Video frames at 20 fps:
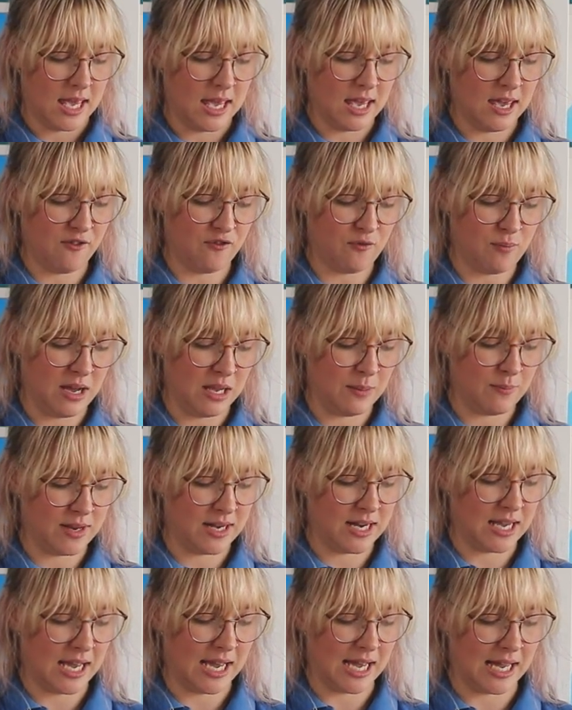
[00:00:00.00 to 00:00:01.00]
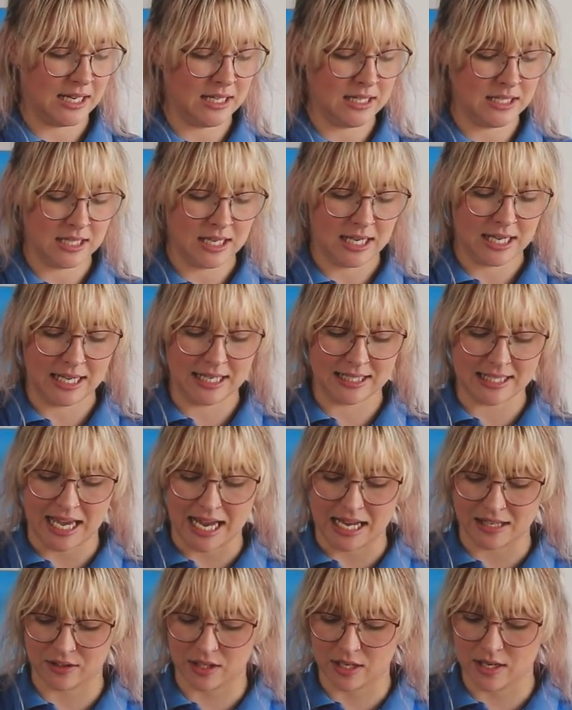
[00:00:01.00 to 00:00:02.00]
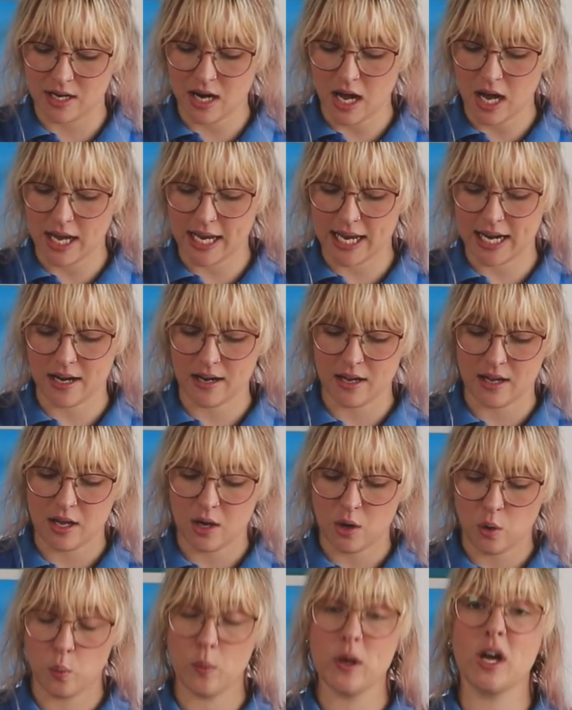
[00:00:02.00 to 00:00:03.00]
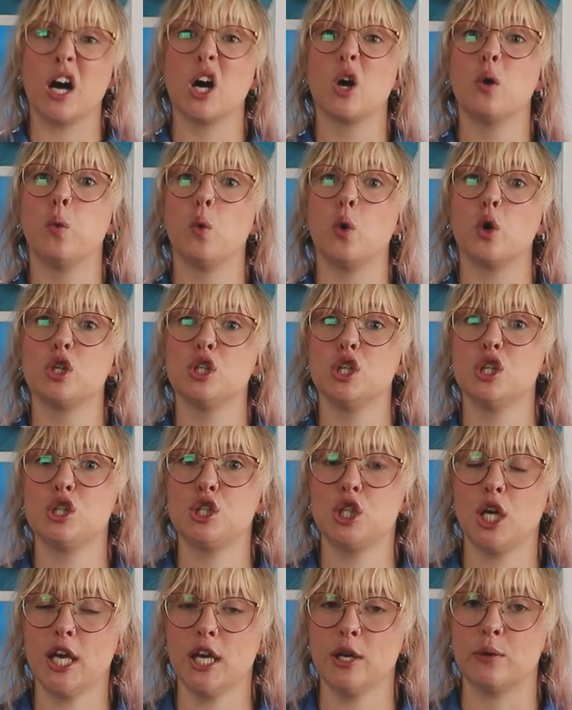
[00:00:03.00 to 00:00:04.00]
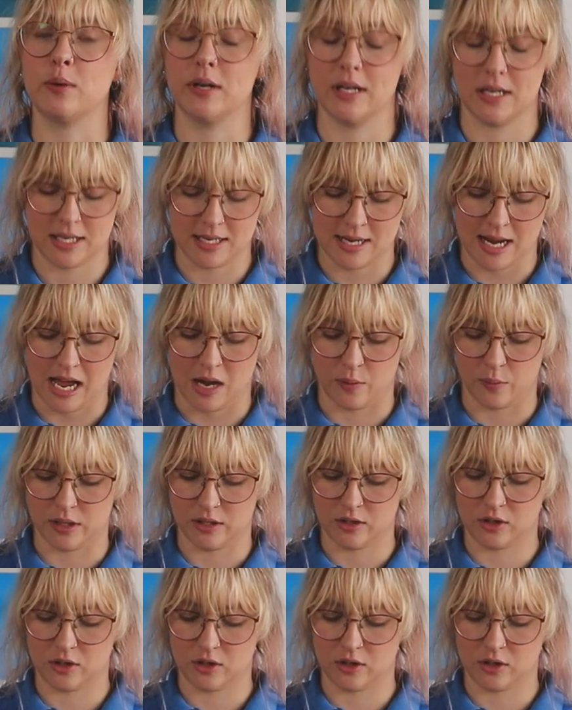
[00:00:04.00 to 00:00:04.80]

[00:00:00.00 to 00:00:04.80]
If my minute hand is at the nine, we are quarter to an hour.